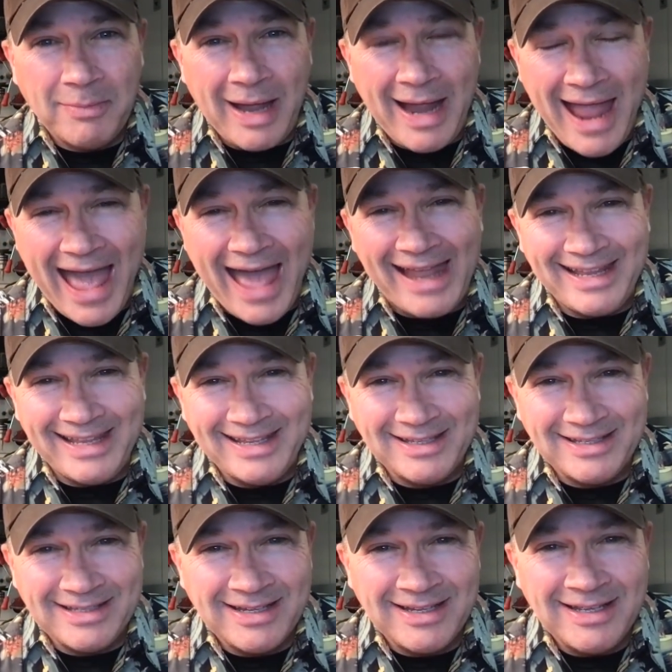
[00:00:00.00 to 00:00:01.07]
my hat
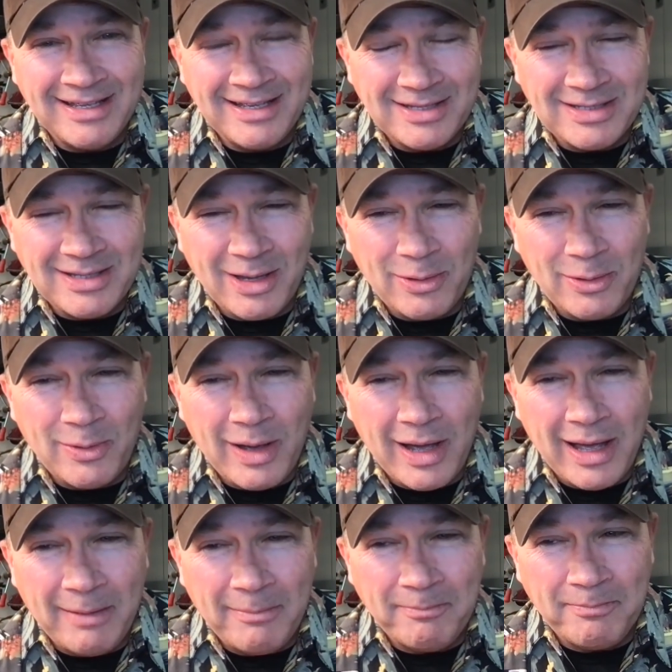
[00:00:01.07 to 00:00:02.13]
is. So
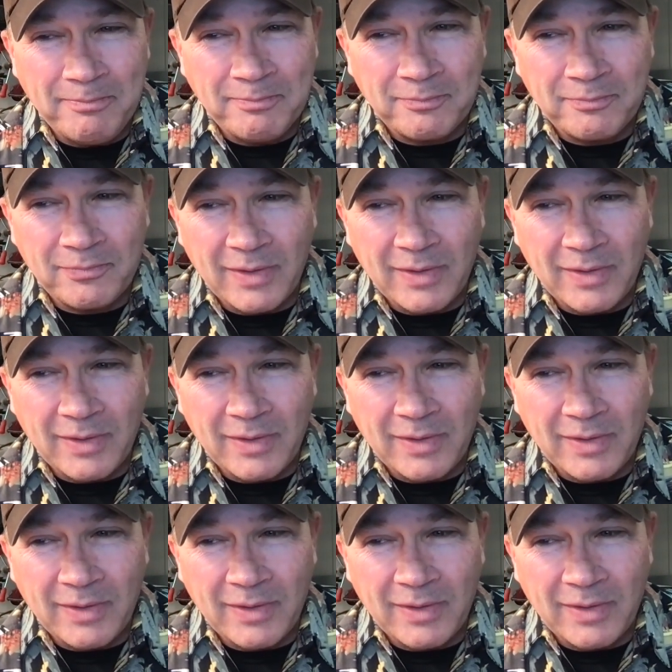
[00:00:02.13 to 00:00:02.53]
um,